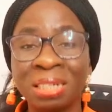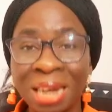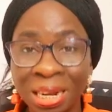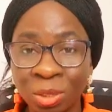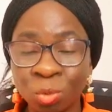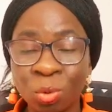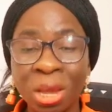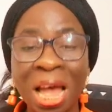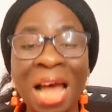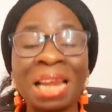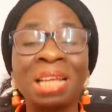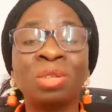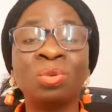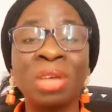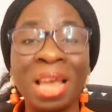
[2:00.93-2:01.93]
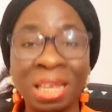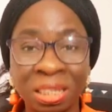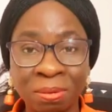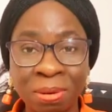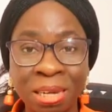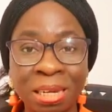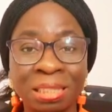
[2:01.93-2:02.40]
right way and it will
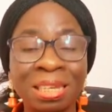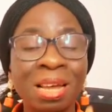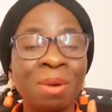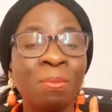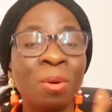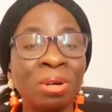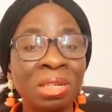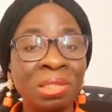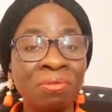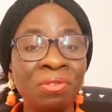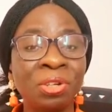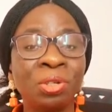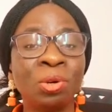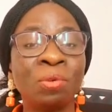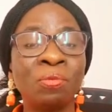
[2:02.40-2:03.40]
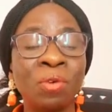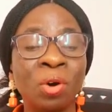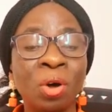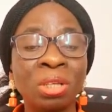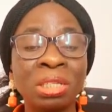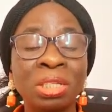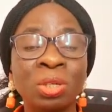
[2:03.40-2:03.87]
explain it. But this video
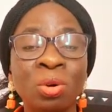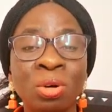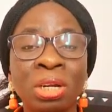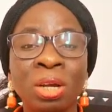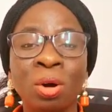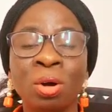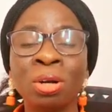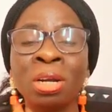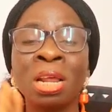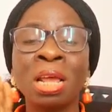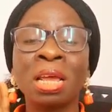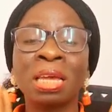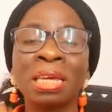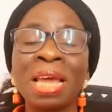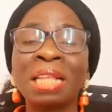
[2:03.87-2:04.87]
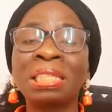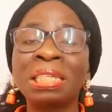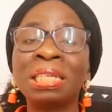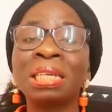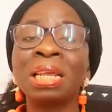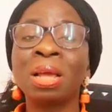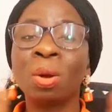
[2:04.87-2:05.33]
focuses only on
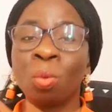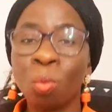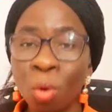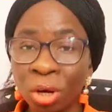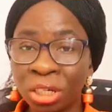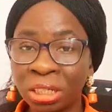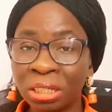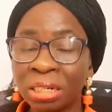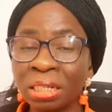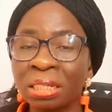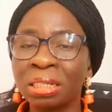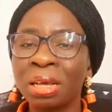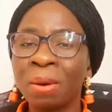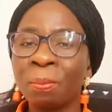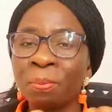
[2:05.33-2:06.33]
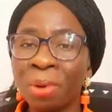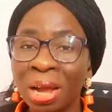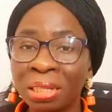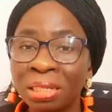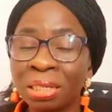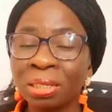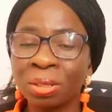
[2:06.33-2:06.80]
getting worksheets,
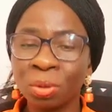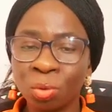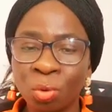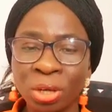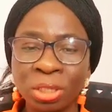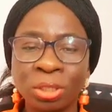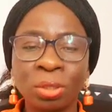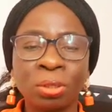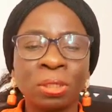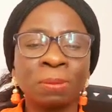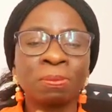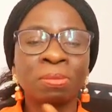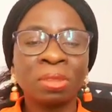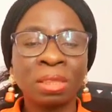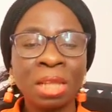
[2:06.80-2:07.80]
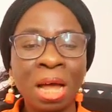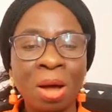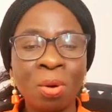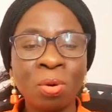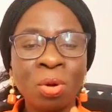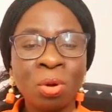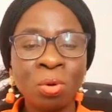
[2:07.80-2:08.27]
practice questions.
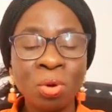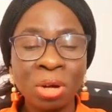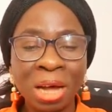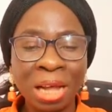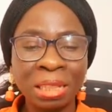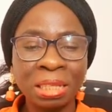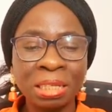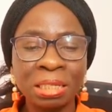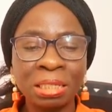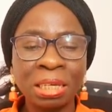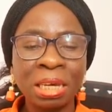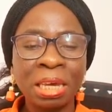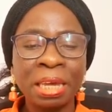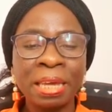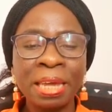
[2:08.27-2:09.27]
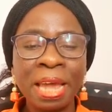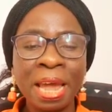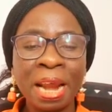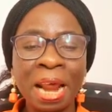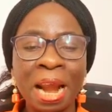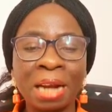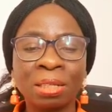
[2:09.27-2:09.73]
Now, look at this. Here
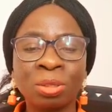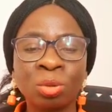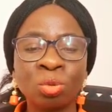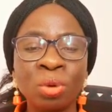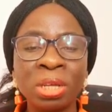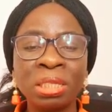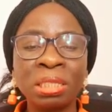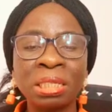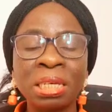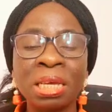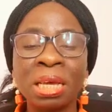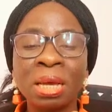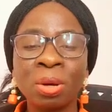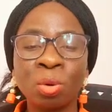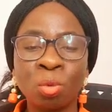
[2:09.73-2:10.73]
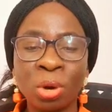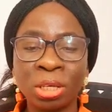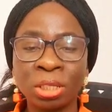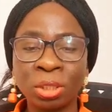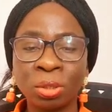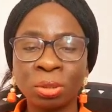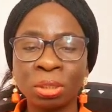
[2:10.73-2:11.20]
are 20
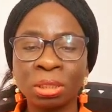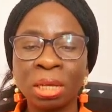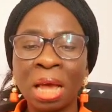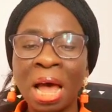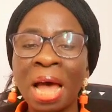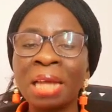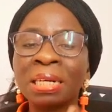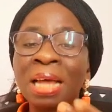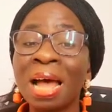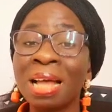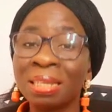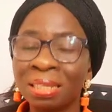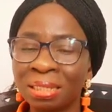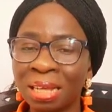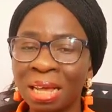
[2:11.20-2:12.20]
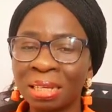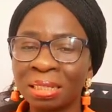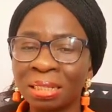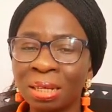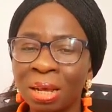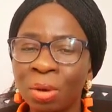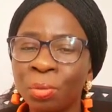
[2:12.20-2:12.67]
questions and answers.
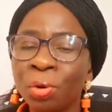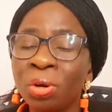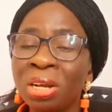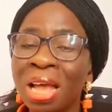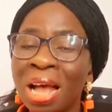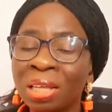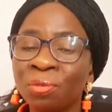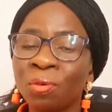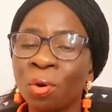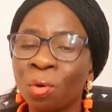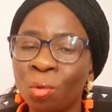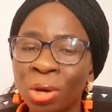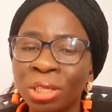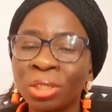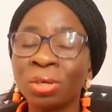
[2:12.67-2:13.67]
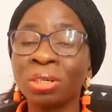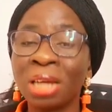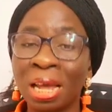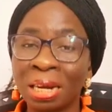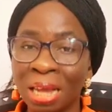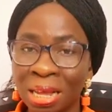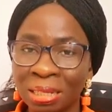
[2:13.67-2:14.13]
We only ask for question
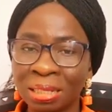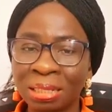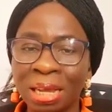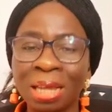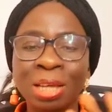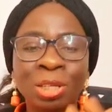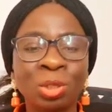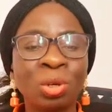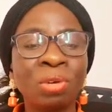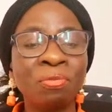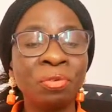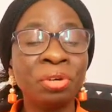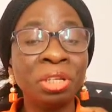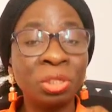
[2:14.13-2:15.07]
and answer. So if you need